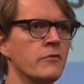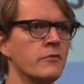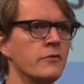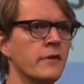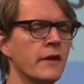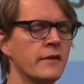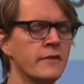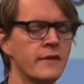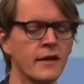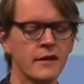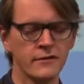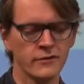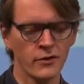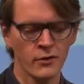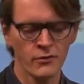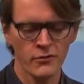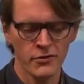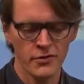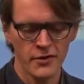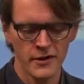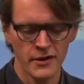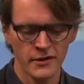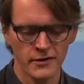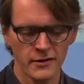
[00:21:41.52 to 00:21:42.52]
that they
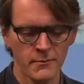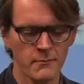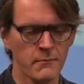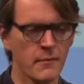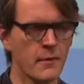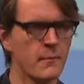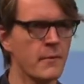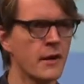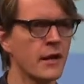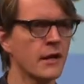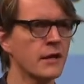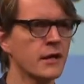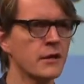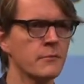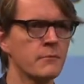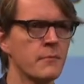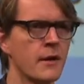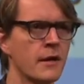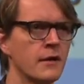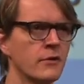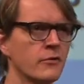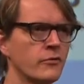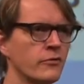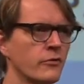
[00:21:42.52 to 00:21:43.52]
don't think that making
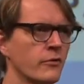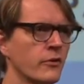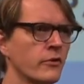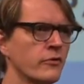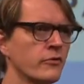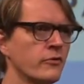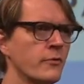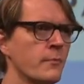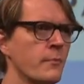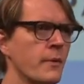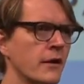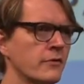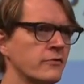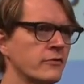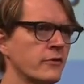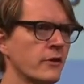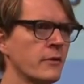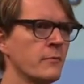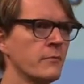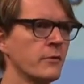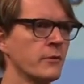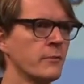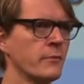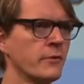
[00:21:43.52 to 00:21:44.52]
mandatory is the best
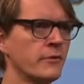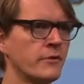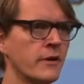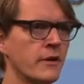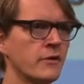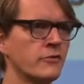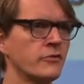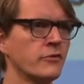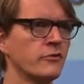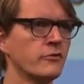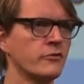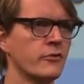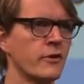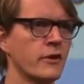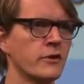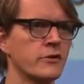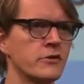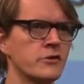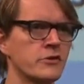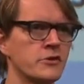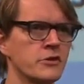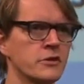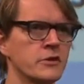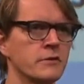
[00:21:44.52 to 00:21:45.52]
implementation
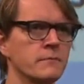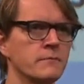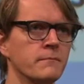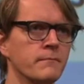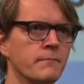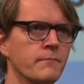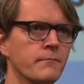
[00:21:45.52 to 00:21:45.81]
strategy.